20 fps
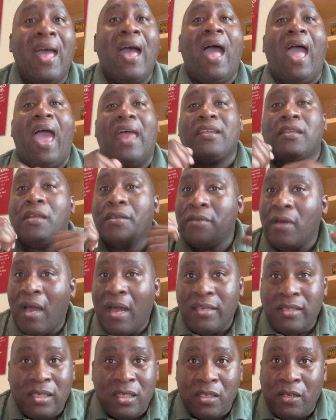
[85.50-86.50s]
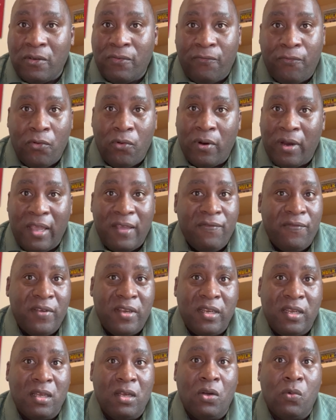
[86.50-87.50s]
I had another idea for a
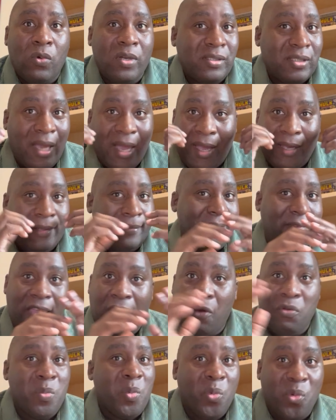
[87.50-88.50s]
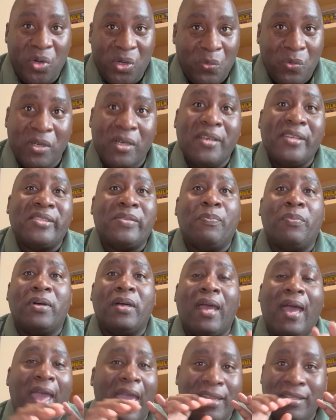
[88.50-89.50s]
video, which I can't remember what it was,
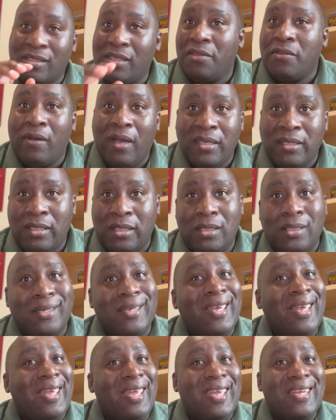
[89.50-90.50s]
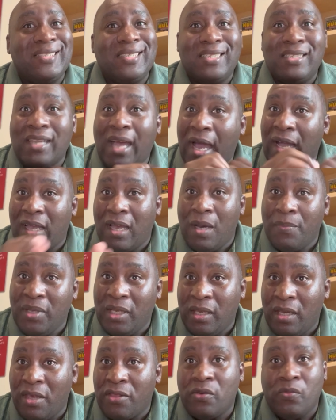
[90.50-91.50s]
but I had this other idea. It did not come
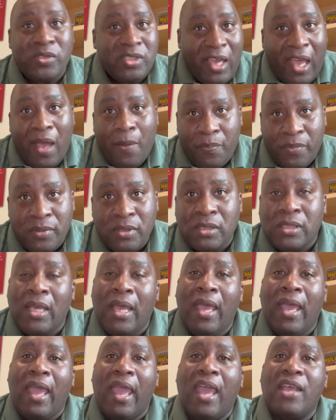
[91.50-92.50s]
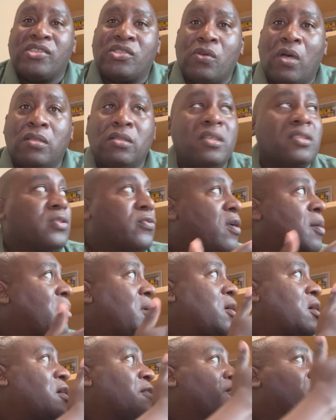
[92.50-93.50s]
together, which happens. And so I looked around
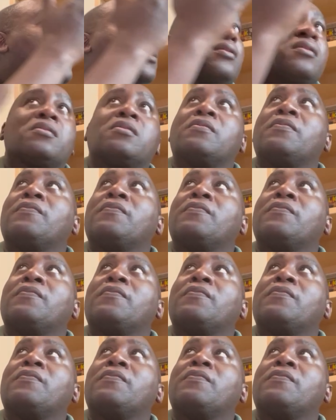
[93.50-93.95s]
my office